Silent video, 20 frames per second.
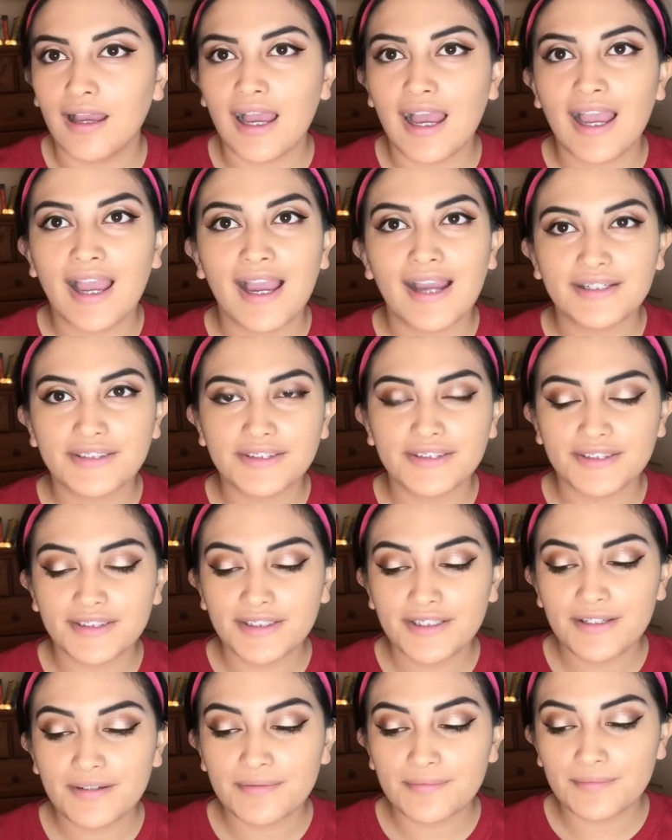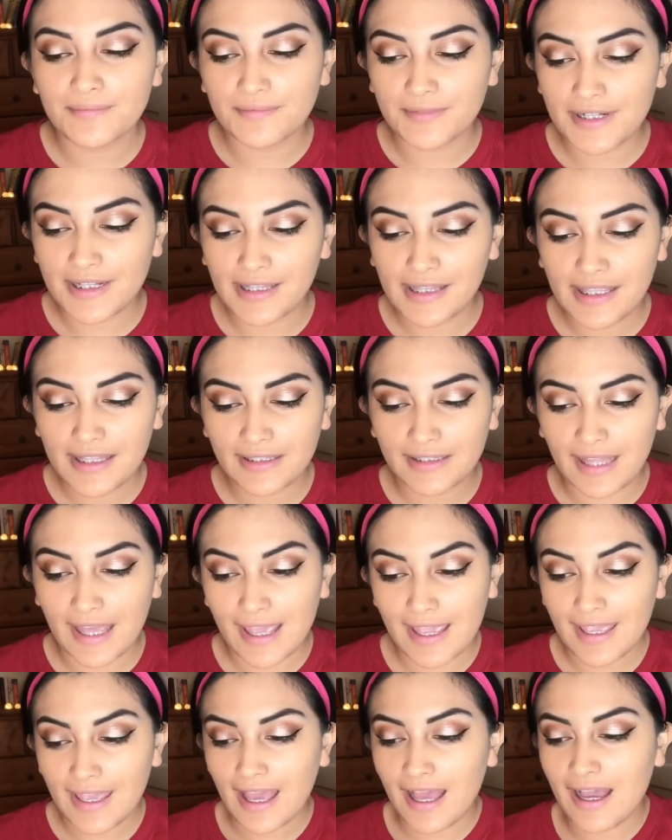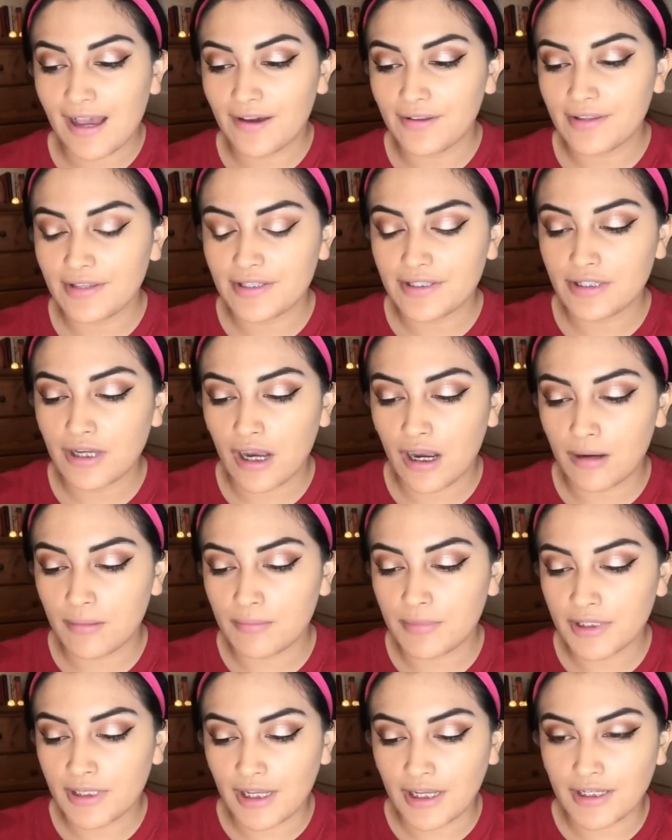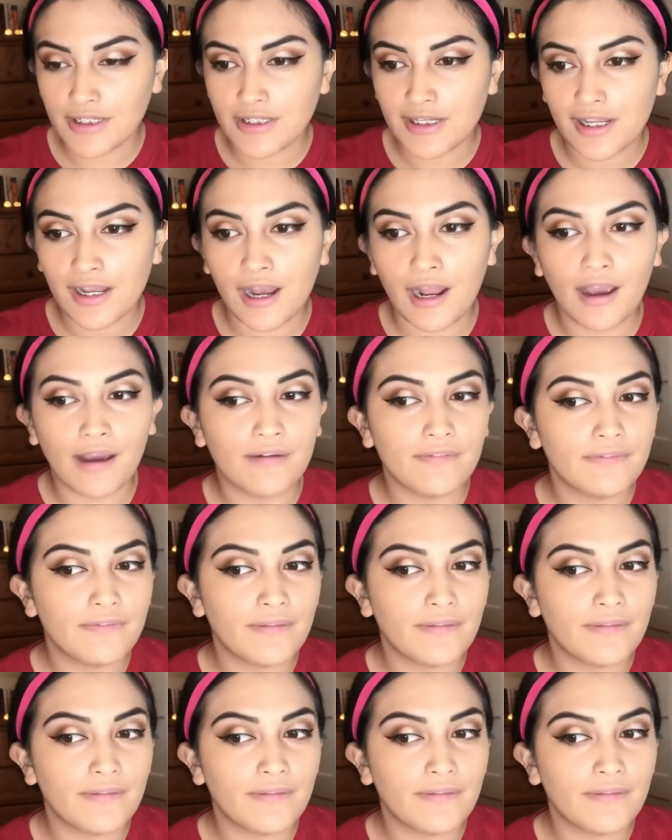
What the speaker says: I actually really like how this combination of